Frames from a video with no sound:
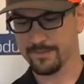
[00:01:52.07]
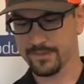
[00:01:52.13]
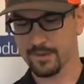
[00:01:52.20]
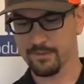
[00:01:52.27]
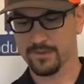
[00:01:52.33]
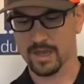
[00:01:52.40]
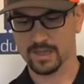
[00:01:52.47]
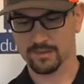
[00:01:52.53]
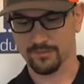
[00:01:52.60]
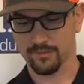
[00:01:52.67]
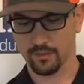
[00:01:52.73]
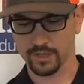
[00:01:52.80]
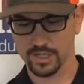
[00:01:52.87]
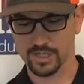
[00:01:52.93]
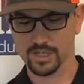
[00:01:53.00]
You've got the
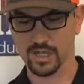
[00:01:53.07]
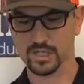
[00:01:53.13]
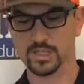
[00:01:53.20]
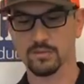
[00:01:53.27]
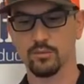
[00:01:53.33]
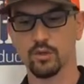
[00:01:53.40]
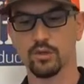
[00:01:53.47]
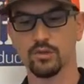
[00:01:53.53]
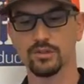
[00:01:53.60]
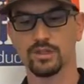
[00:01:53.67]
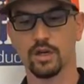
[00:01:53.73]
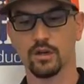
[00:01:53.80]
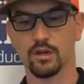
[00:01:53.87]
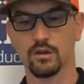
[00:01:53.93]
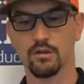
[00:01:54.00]
fully adjustable
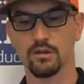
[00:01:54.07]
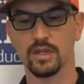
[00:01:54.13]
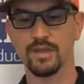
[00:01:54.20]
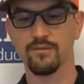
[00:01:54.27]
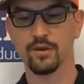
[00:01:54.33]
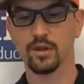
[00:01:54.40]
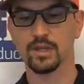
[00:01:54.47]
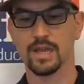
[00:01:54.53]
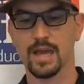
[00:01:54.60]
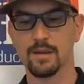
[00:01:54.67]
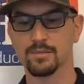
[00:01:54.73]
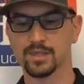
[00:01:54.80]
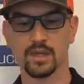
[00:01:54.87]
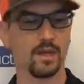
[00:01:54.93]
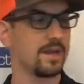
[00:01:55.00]
Tucker lever
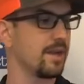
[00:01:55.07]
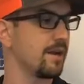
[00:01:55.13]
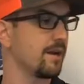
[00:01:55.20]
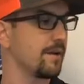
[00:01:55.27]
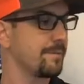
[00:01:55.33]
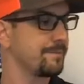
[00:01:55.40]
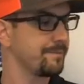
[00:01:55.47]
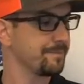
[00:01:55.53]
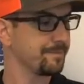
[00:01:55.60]
clamps on here.